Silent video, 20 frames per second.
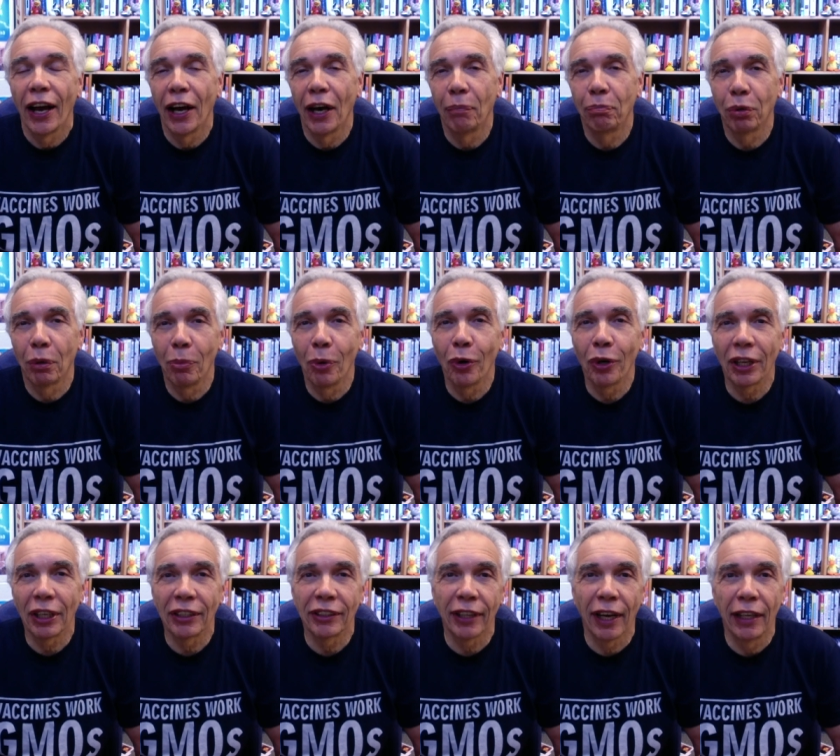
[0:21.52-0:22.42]

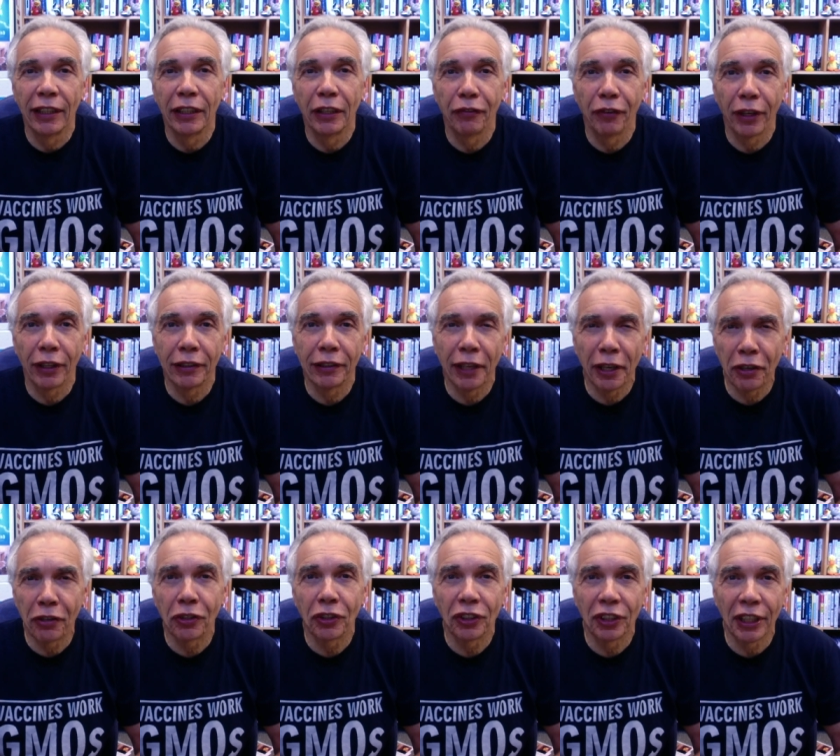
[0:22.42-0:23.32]
promoting scientific
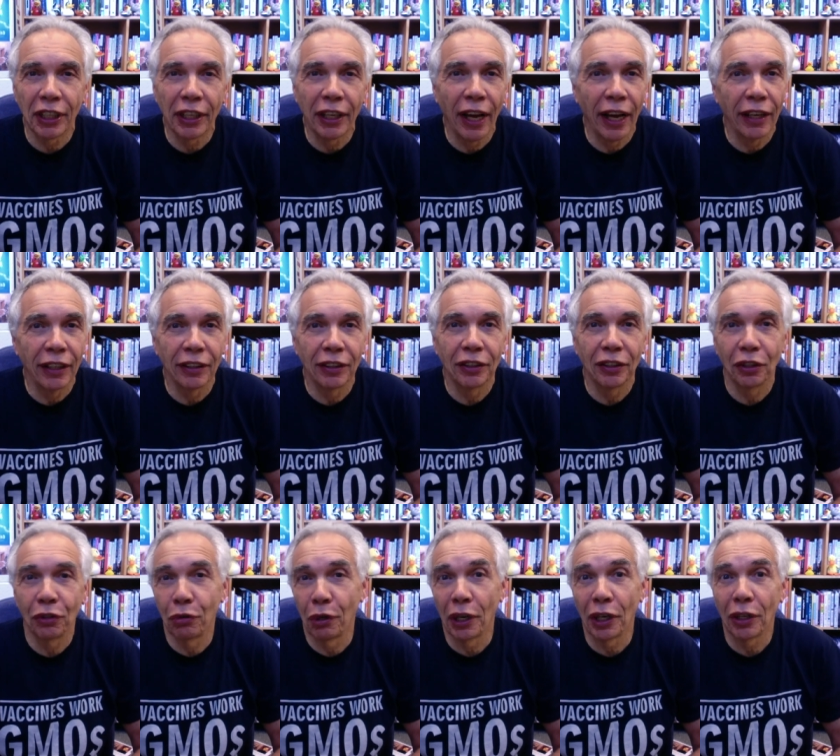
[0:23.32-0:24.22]
literacy and
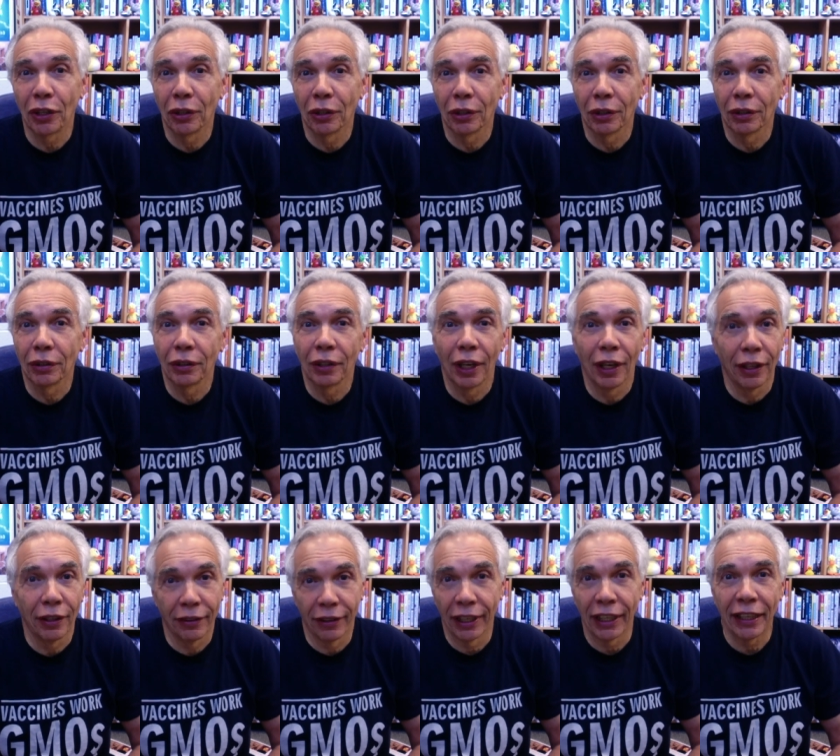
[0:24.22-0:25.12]
critical
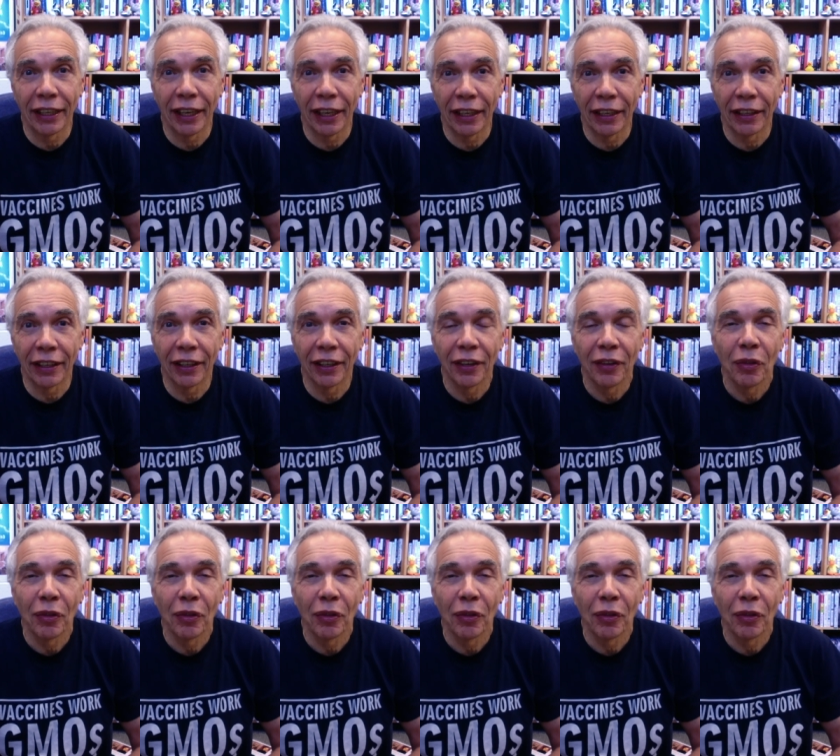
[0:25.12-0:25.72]
thinking.